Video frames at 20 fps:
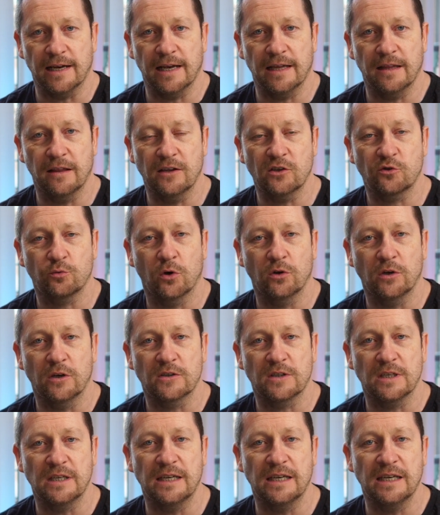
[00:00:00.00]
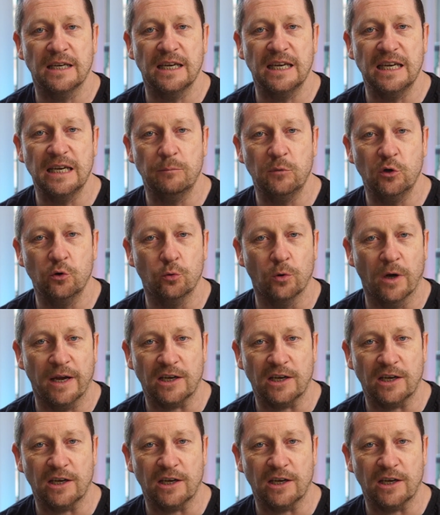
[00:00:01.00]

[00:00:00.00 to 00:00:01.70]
and this one is the Emu